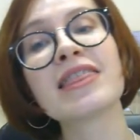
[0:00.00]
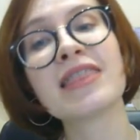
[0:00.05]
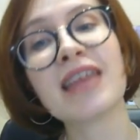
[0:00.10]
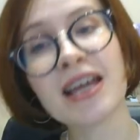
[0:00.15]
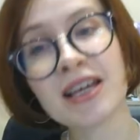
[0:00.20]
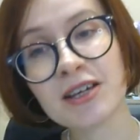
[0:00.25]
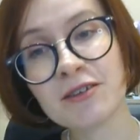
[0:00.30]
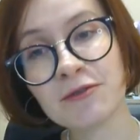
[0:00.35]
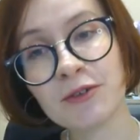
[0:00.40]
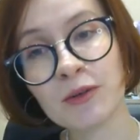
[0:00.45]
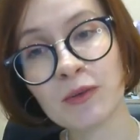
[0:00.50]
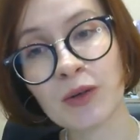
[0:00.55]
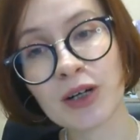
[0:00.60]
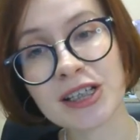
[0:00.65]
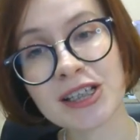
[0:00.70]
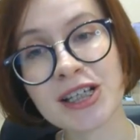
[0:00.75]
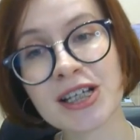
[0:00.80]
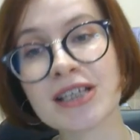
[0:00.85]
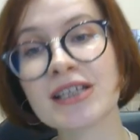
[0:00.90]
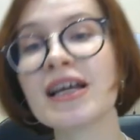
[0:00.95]
Thank you for
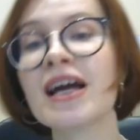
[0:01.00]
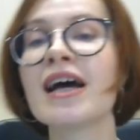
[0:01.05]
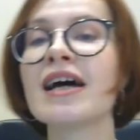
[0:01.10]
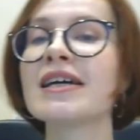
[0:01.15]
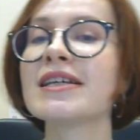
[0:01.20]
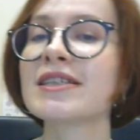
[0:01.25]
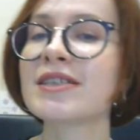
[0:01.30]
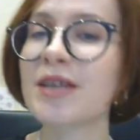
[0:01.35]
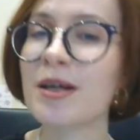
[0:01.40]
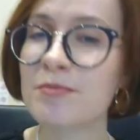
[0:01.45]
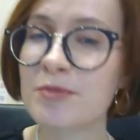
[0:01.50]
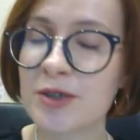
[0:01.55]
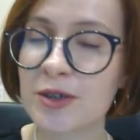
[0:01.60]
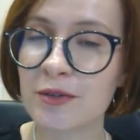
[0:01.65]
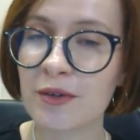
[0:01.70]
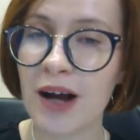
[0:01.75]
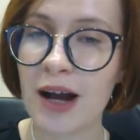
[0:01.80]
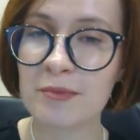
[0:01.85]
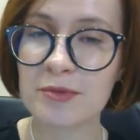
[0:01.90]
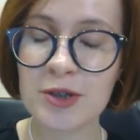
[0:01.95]
watching,
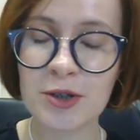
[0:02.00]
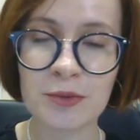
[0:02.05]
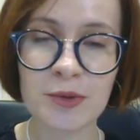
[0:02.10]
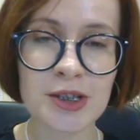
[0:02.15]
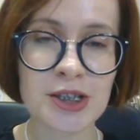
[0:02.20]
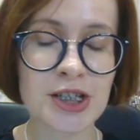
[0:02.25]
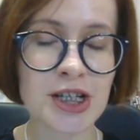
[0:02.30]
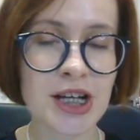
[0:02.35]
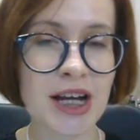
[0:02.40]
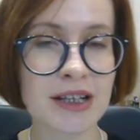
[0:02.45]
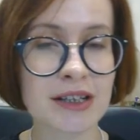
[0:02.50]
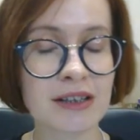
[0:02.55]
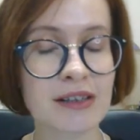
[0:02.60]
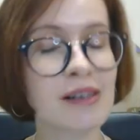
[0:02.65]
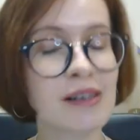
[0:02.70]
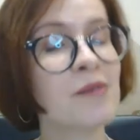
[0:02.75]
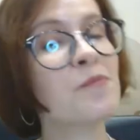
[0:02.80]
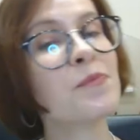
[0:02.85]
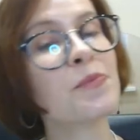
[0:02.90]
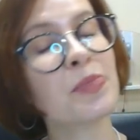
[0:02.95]
subscribe to our
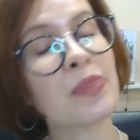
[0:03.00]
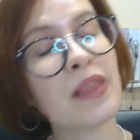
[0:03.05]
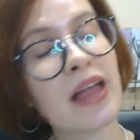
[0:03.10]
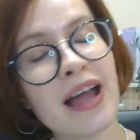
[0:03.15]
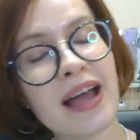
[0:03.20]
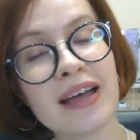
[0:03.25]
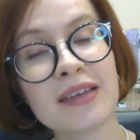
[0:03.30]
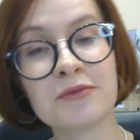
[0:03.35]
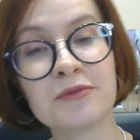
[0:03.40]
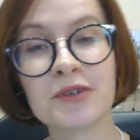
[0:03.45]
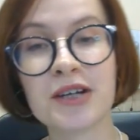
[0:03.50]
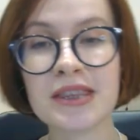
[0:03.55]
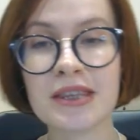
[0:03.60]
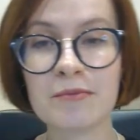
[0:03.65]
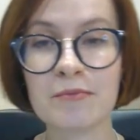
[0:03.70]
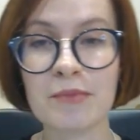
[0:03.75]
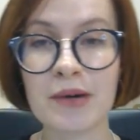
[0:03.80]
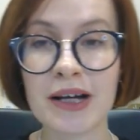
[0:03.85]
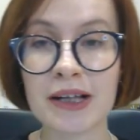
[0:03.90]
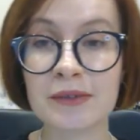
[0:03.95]
channel and ring
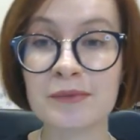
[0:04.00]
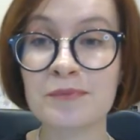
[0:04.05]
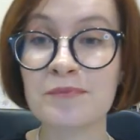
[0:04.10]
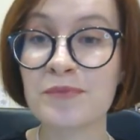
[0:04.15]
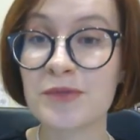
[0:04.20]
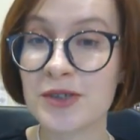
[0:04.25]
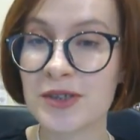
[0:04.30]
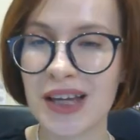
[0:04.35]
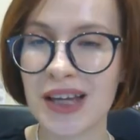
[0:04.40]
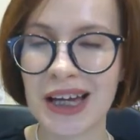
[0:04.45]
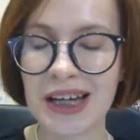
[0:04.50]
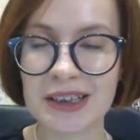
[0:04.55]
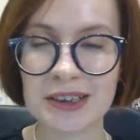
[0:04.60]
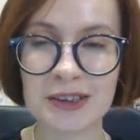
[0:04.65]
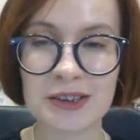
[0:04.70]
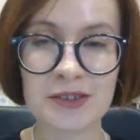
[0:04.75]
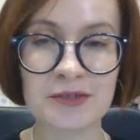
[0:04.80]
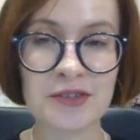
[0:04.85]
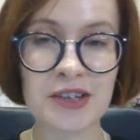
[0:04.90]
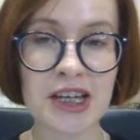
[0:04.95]
the bell to get
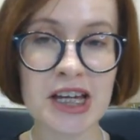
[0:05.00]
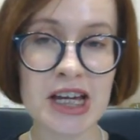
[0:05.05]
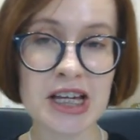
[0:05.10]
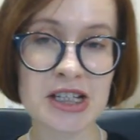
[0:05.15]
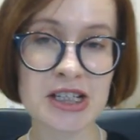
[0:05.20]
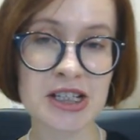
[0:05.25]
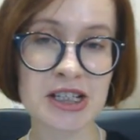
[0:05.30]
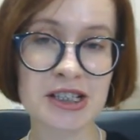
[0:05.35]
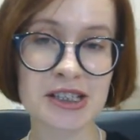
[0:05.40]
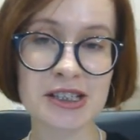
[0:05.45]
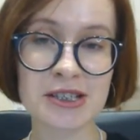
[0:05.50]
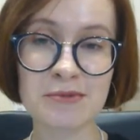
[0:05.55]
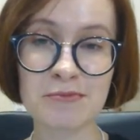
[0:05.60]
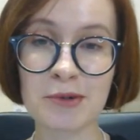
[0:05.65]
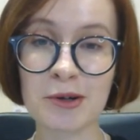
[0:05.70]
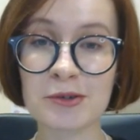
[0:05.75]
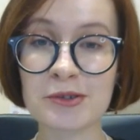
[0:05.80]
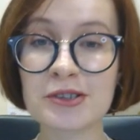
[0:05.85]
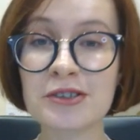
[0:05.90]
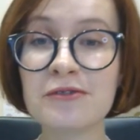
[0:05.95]
notifications
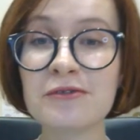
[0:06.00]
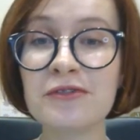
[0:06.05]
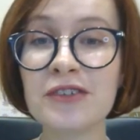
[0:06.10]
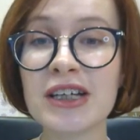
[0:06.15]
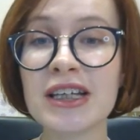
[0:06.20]
about new